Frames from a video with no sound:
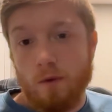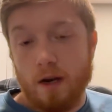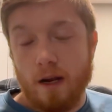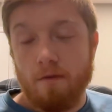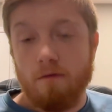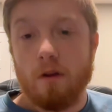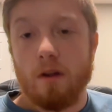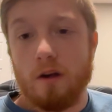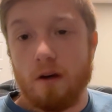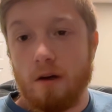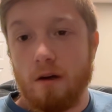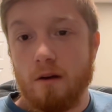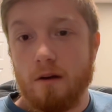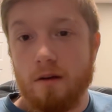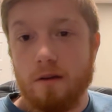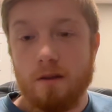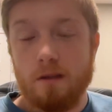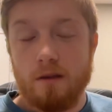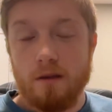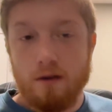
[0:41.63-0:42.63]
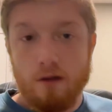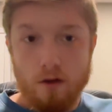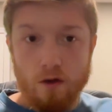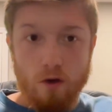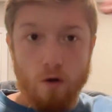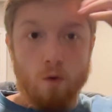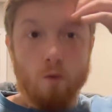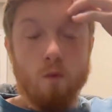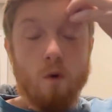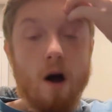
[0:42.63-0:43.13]
what I've learned
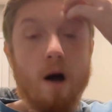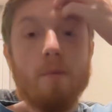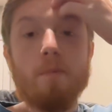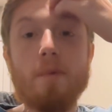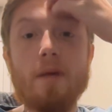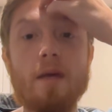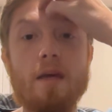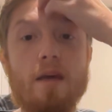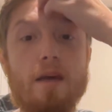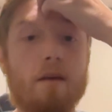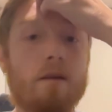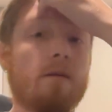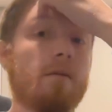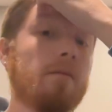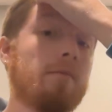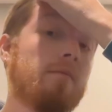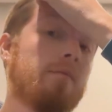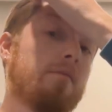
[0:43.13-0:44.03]
while being